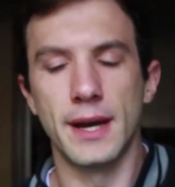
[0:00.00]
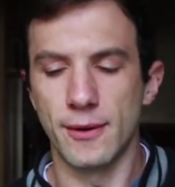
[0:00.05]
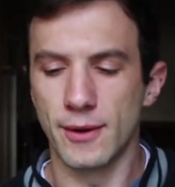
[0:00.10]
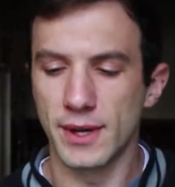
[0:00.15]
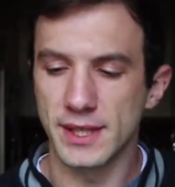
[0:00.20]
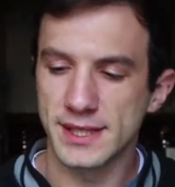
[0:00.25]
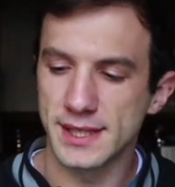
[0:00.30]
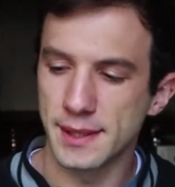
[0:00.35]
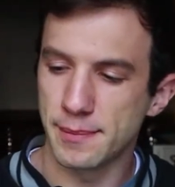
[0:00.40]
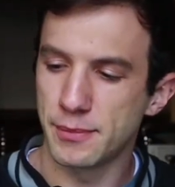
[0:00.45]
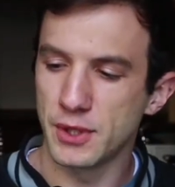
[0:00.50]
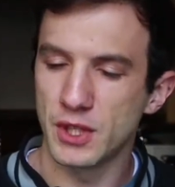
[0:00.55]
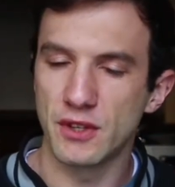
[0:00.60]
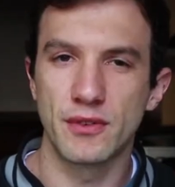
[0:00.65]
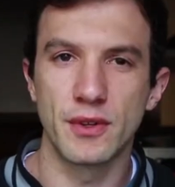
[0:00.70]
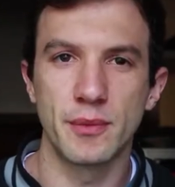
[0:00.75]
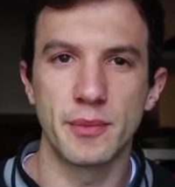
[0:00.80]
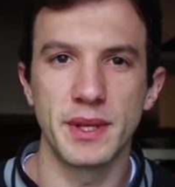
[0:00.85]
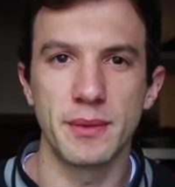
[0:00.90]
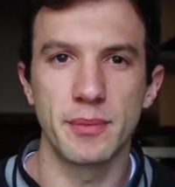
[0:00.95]
What's up
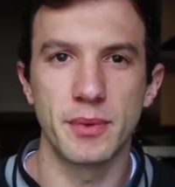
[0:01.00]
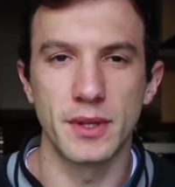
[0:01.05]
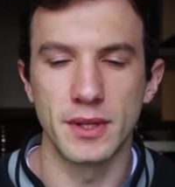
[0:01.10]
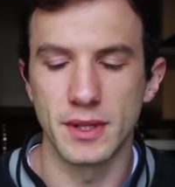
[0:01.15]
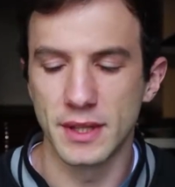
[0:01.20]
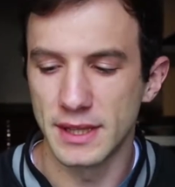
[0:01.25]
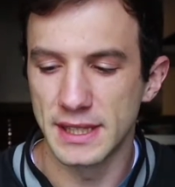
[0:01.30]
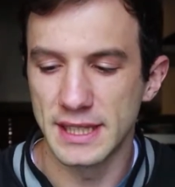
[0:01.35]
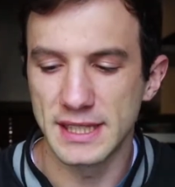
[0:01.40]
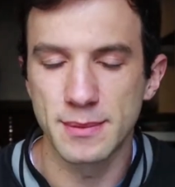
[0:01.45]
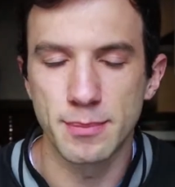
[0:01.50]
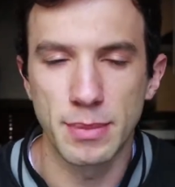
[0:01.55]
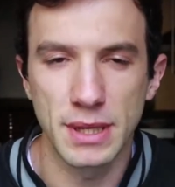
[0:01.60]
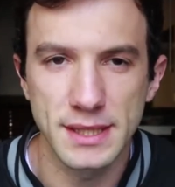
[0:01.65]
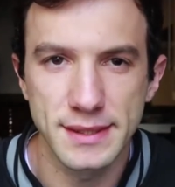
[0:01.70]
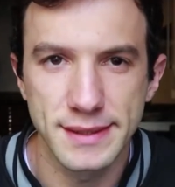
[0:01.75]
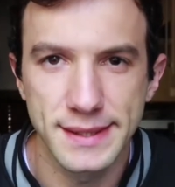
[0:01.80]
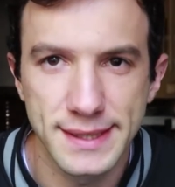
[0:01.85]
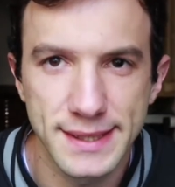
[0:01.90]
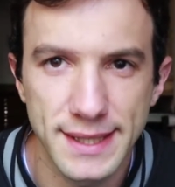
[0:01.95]
beautiful people? Let's
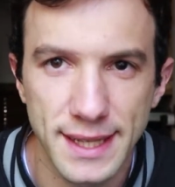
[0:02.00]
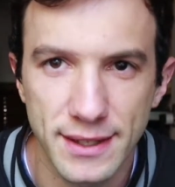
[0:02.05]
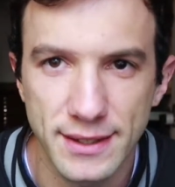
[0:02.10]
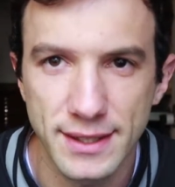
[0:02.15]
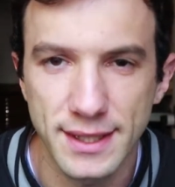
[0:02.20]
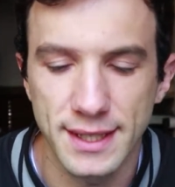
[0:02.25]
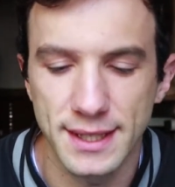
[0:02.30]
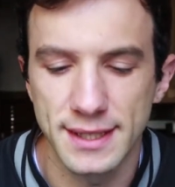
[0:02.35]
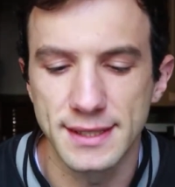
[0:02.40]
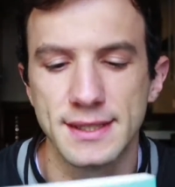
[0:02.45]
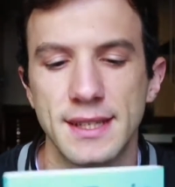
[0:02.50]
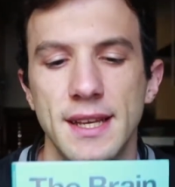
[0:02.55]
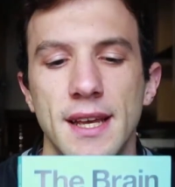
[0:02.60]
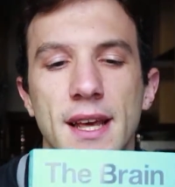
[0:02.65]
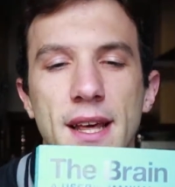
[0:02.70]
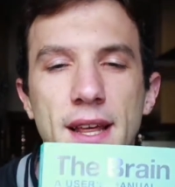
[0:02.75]
bust this out guys.